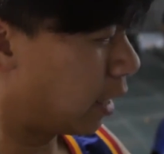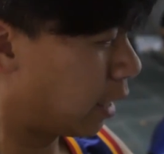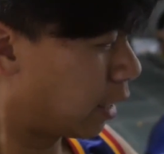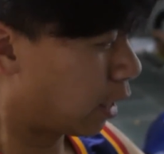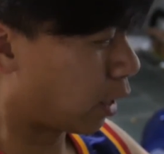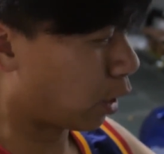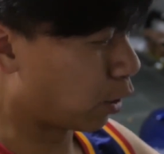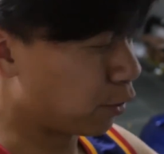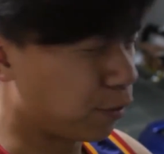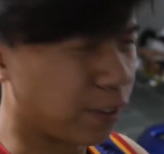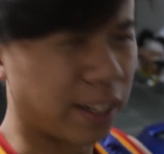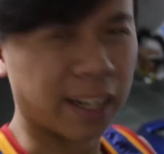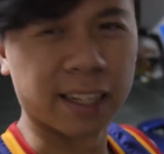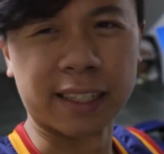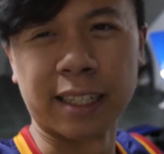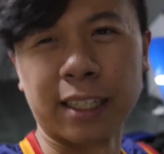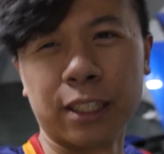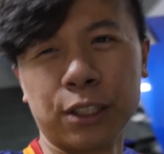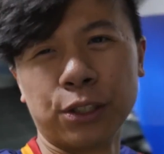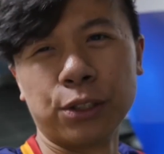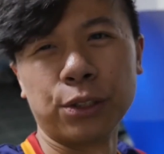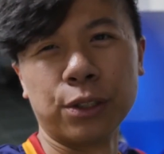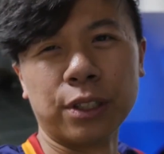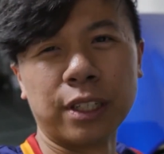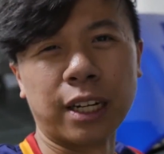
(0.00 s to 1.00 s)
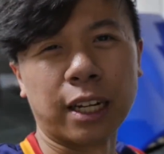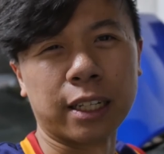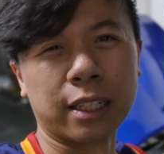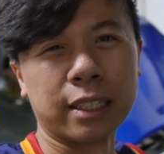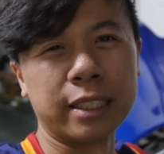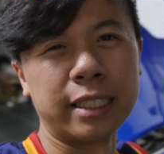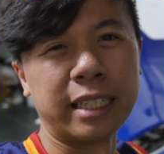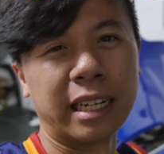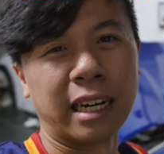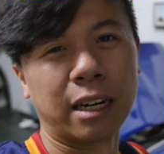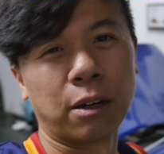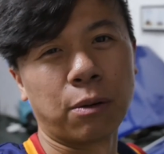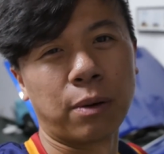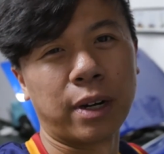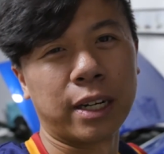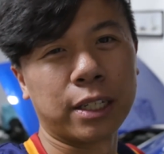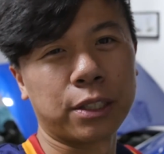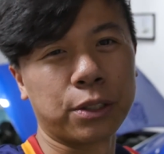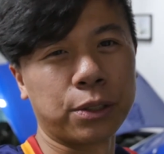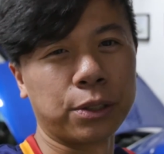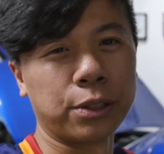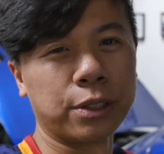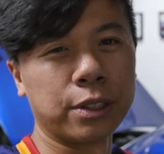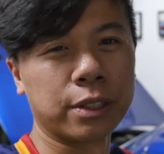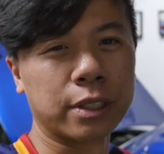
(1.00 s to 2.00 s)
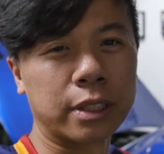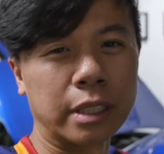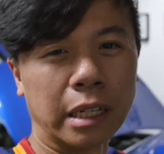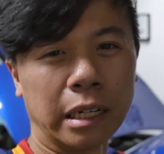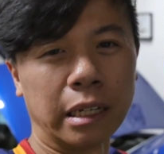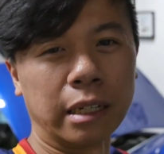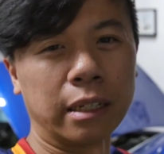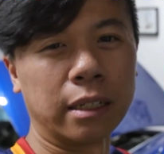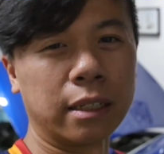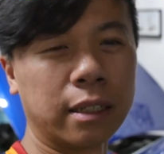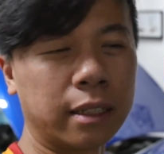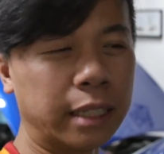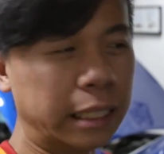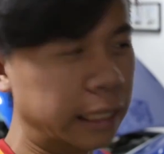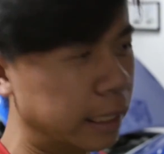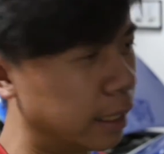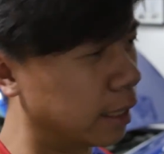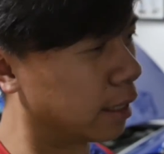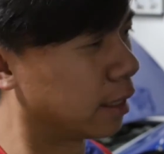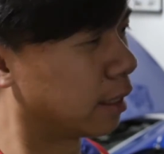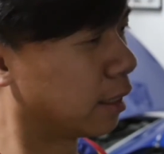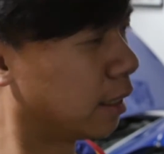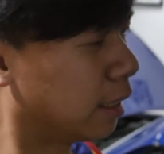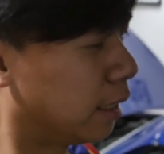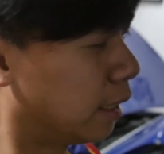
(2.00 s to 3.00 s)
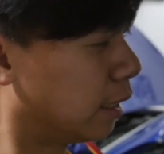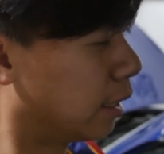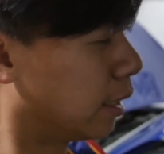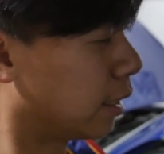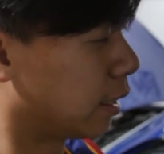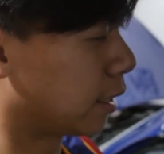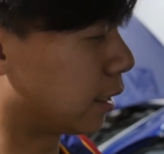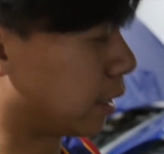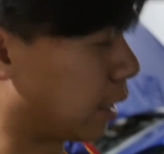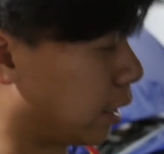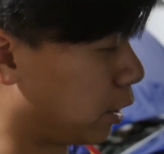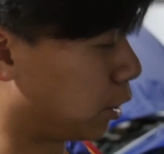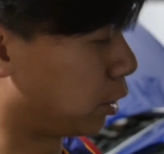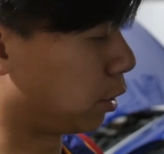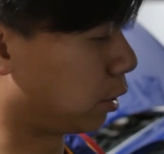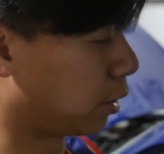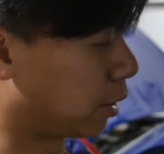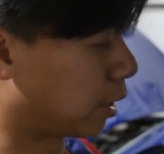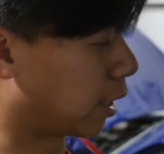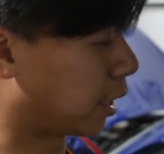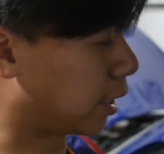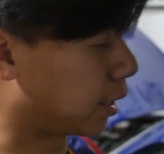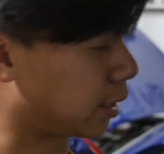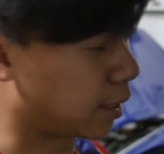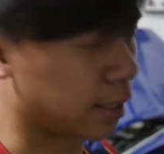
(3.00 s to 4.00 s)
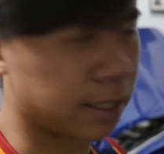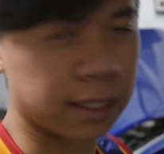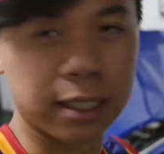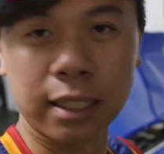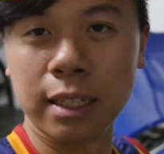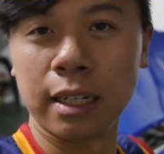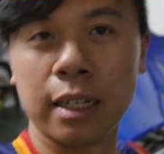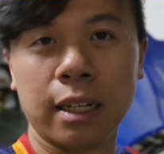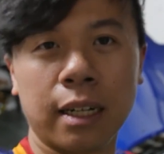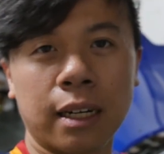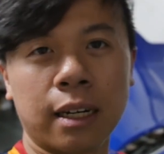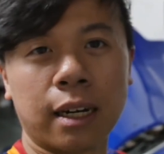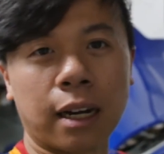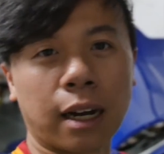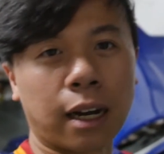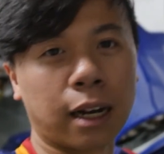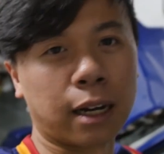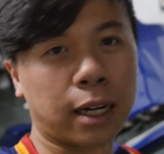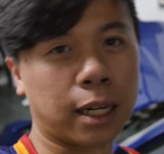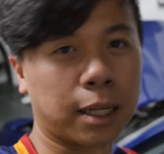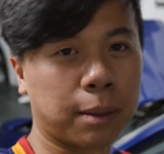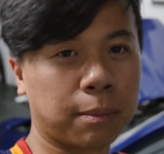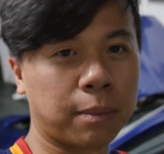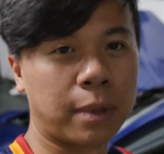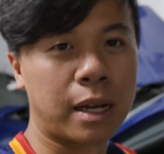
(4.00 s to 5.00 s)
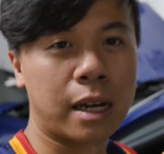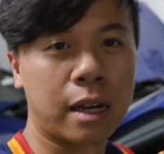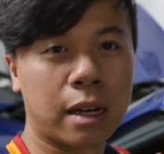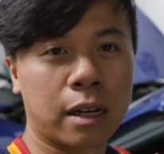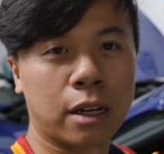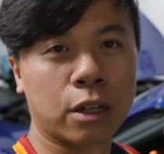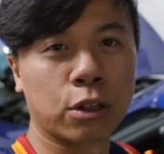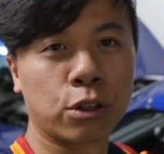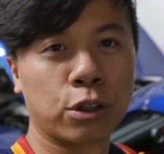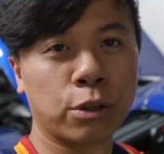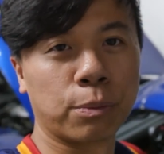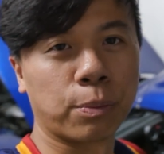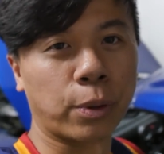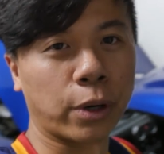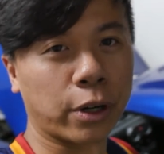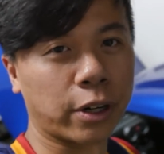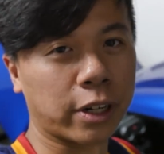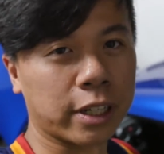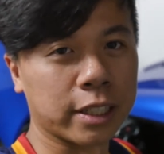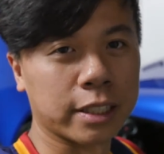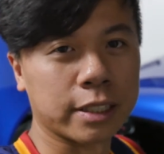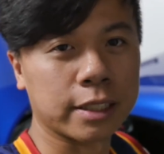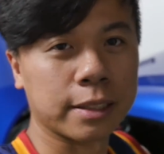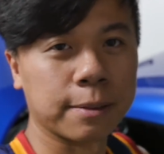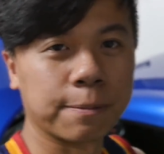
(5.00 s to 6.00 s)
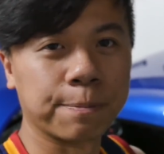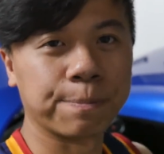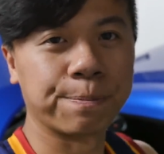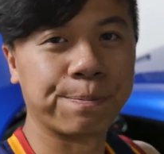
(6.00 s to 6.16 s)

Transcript: Hopefully I can do another DIY soon, so yeah, stay tuned guys. Good progress.